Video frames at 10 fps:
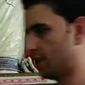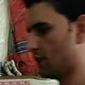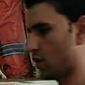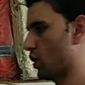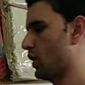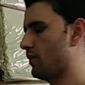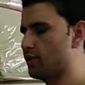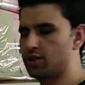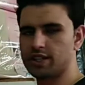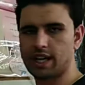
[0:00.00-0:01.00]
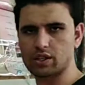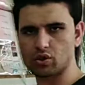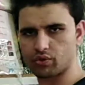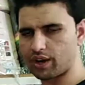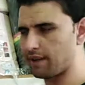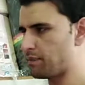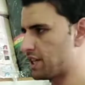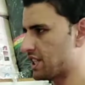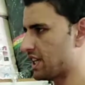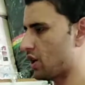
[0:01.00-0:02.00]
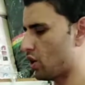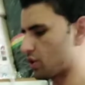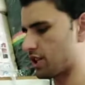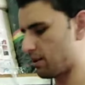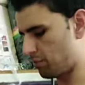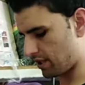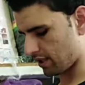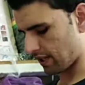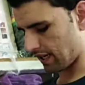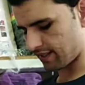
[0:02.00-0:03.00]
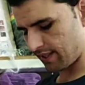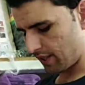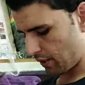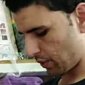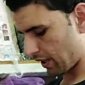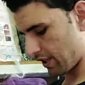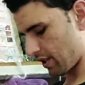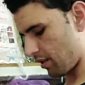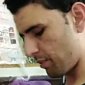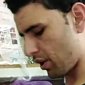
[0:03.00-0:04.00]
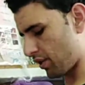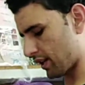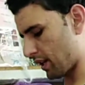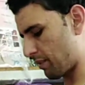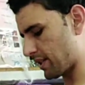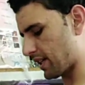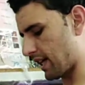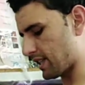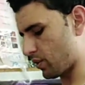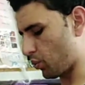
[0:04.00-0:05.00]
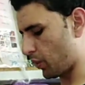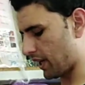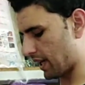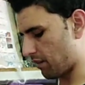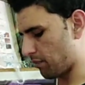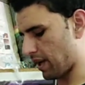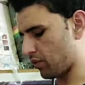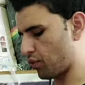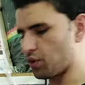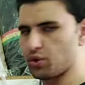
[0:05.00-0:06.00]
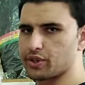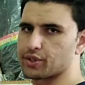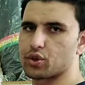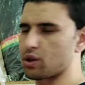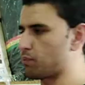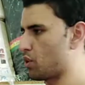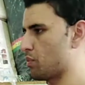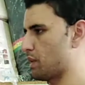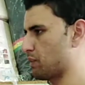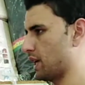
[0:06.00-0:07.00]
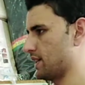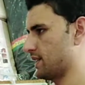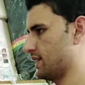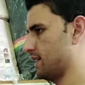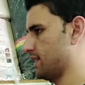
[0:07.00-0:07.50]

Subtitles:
so if you need also 5 meter or 10 meter guys, you can tell me on the comments guys. We can make for you, is not a problem guys.